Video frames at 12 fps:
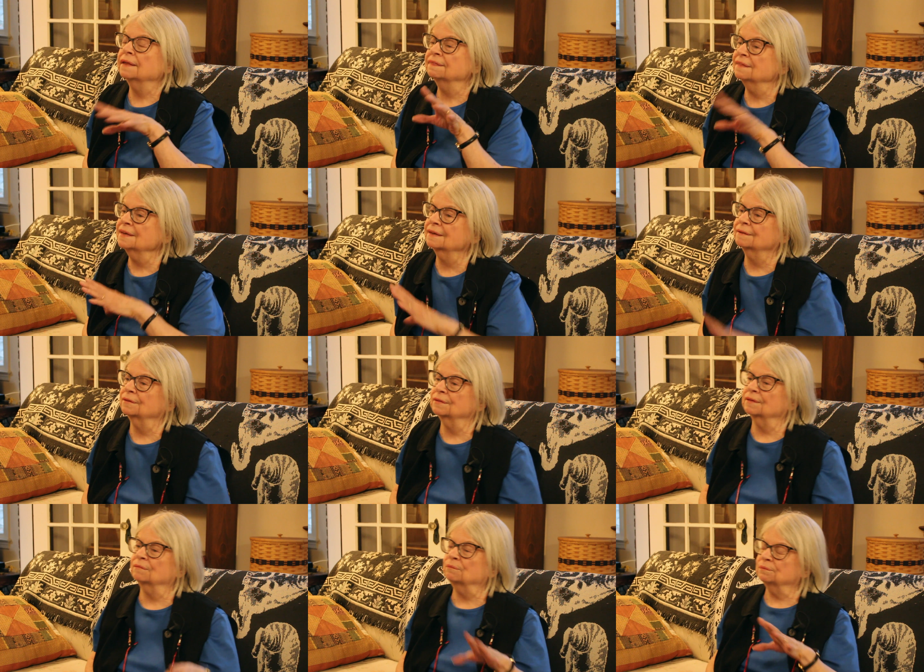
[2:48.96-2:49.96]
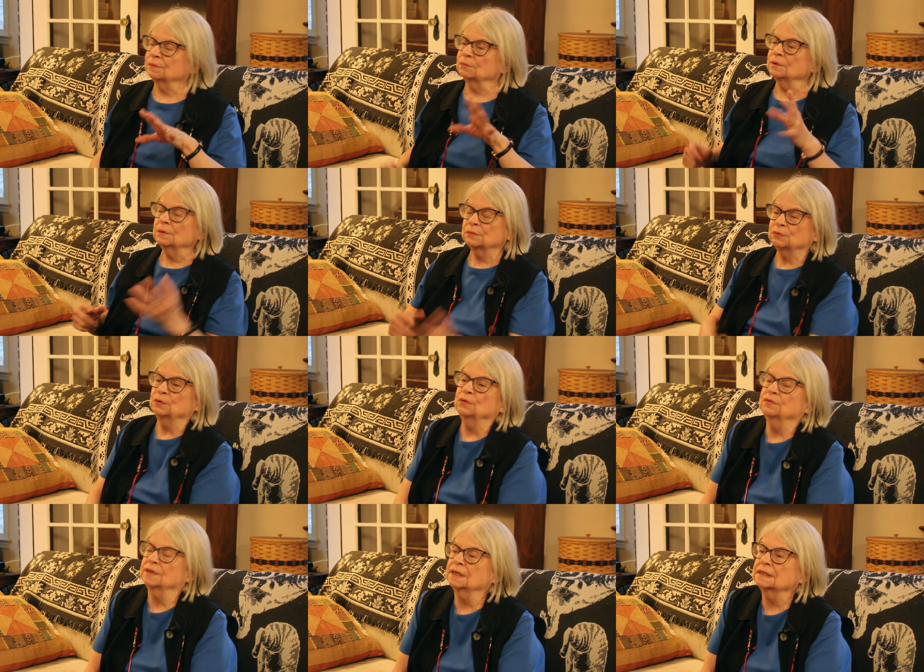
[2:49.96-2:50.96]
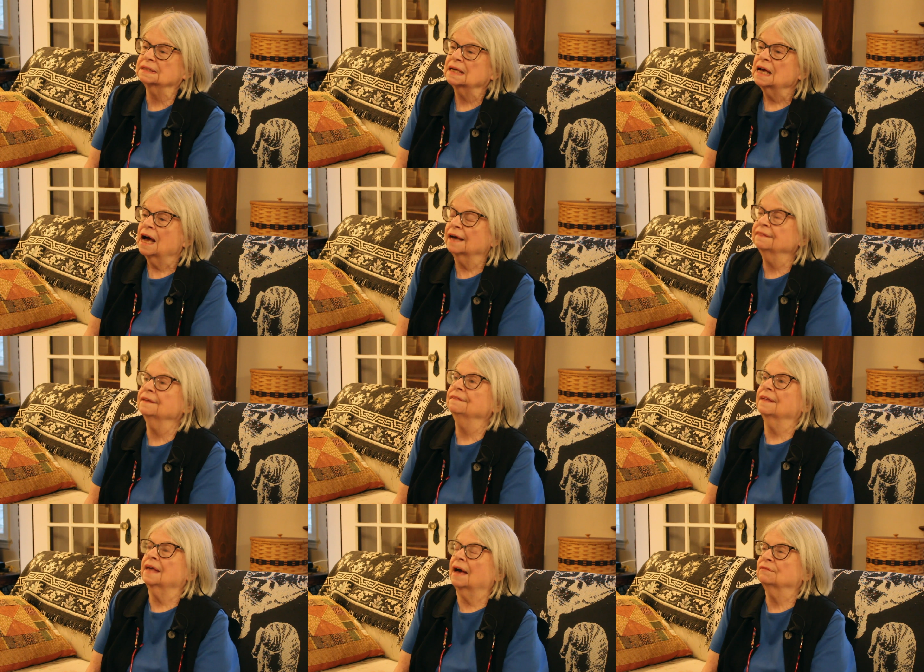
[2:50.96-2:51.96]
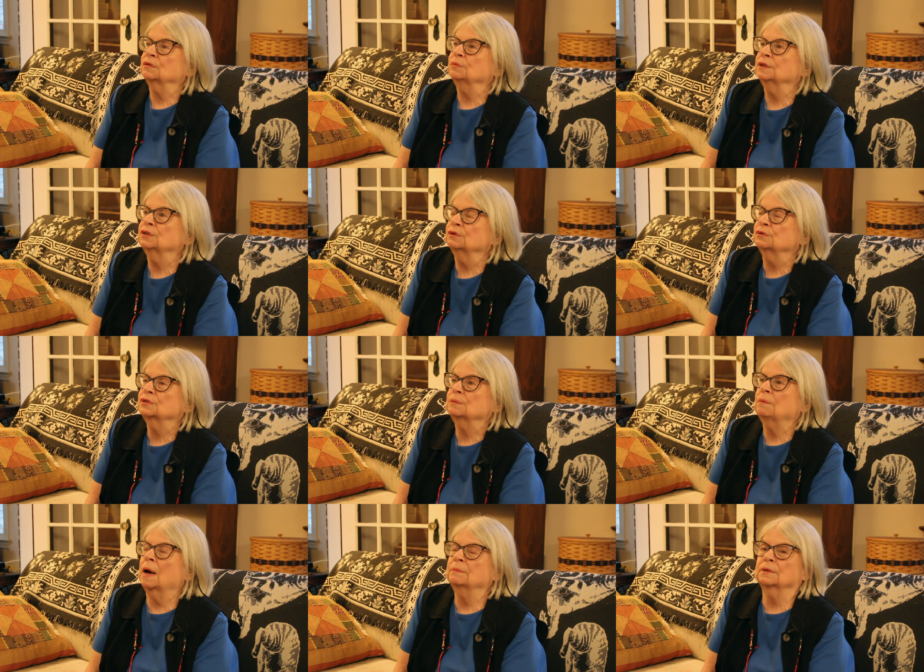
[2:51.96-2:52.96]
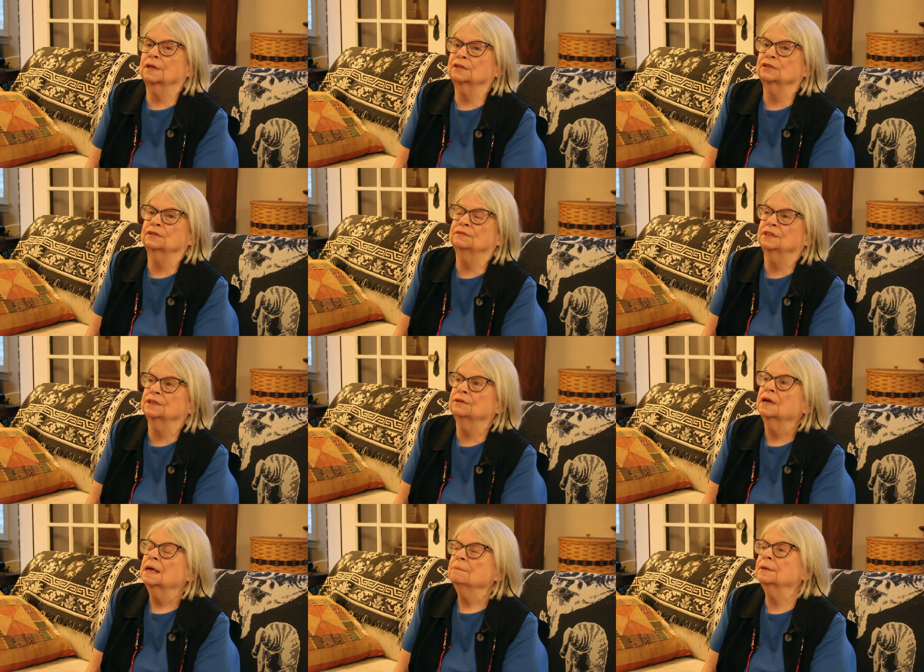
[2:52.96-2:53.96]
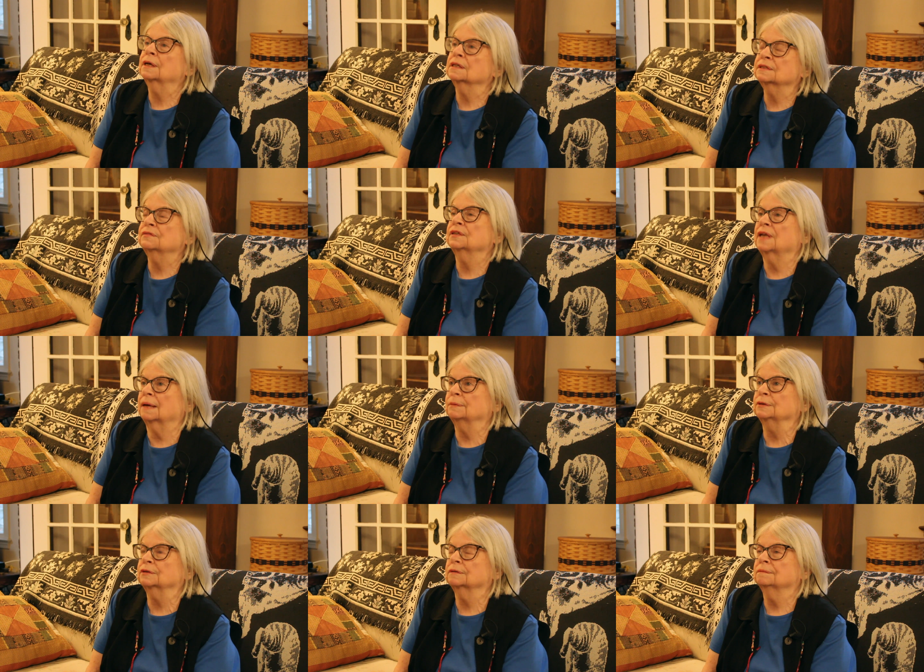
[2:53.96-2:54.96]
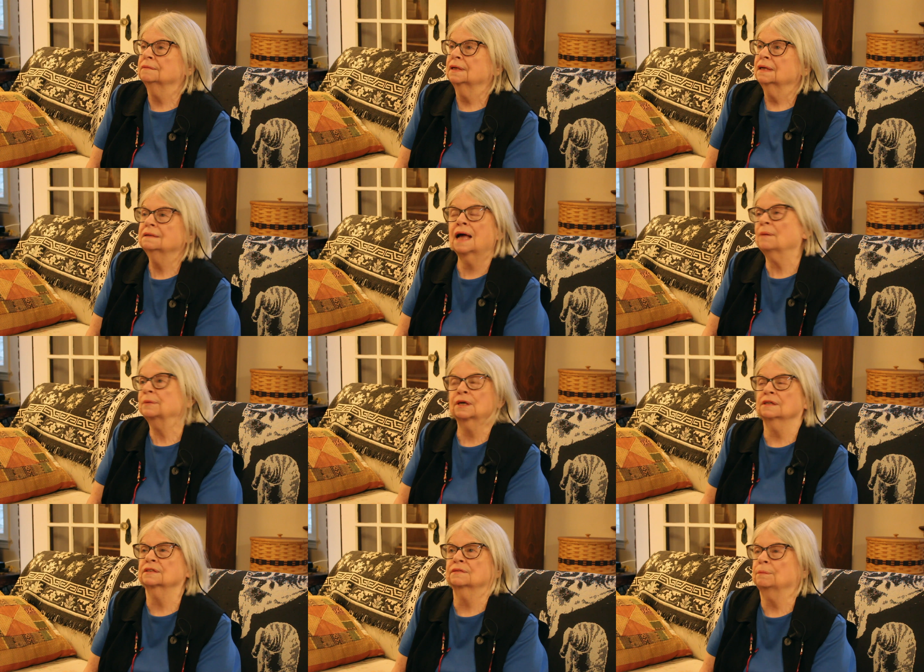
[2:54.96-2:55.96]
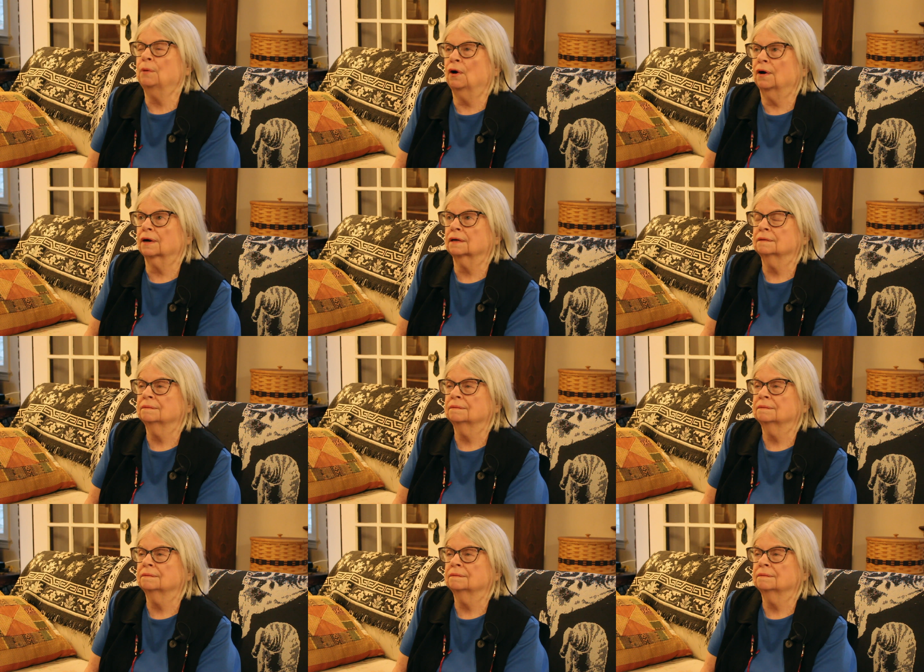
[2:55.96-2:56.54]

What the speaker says: I think the real truth is, I think they have to reduce the population of deer because of the neighbors, not because of the park.